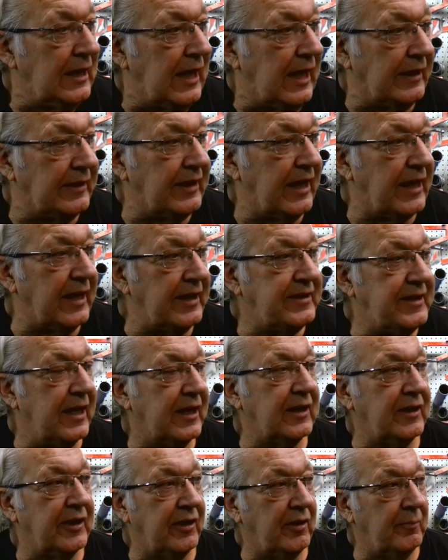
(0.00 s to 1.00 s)
thought I'd
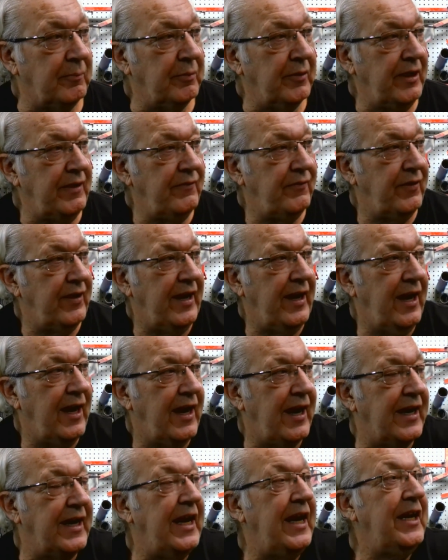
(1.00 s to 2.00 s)
take a little brief
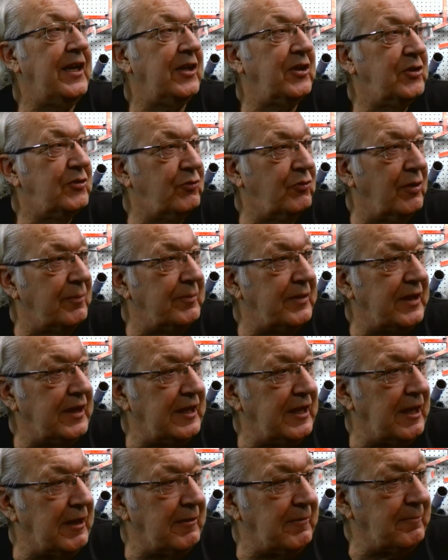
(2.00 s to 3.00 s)
hiatus from
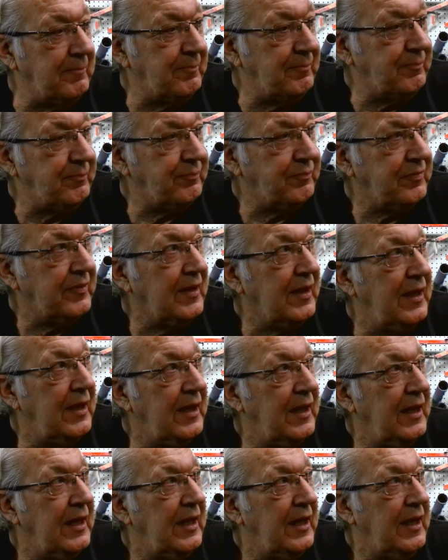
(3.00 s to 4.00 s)
the
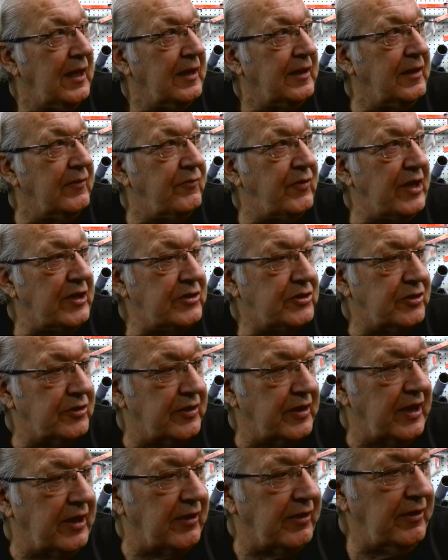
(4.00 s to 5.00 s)

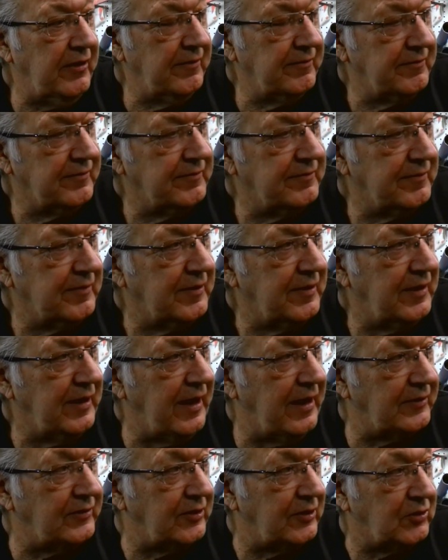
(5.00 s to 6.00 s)
venture here,
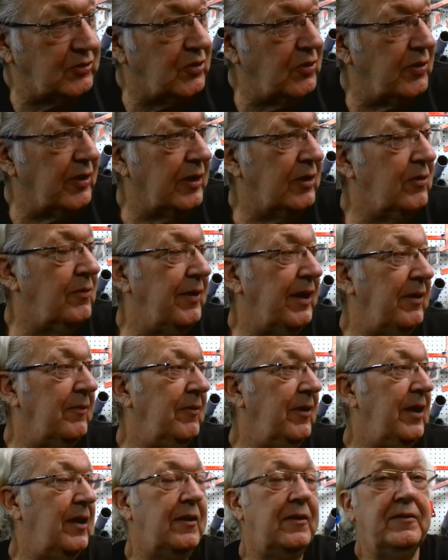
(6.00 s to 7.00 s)
as it's going quite
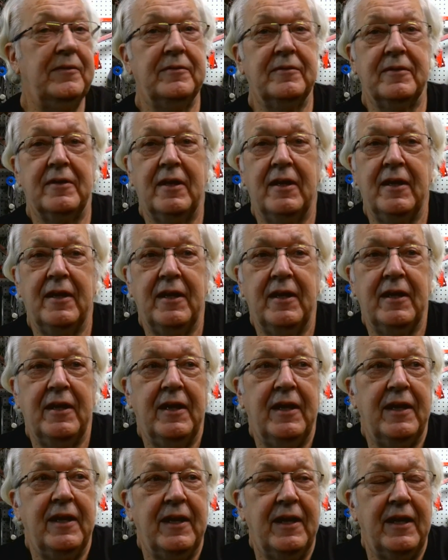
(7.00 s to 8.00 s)
well.
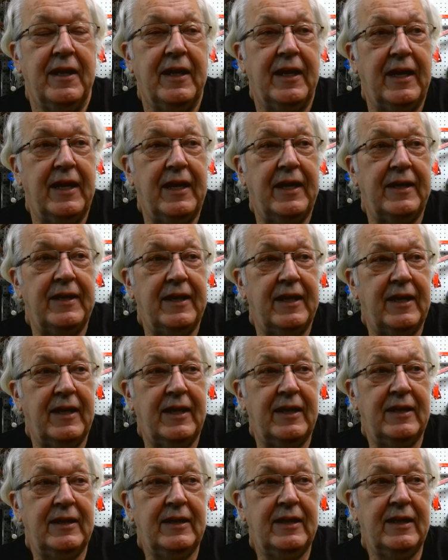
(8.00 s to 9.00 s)
And
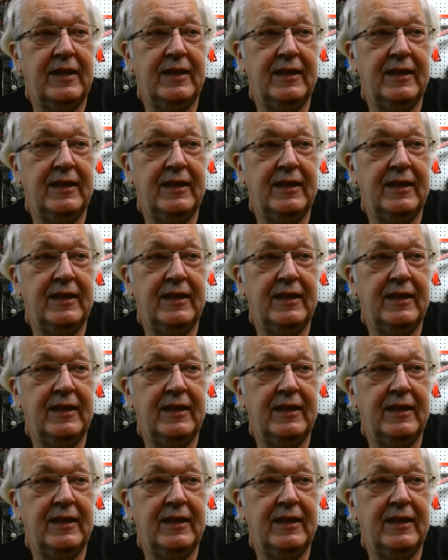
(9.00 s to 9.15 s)
I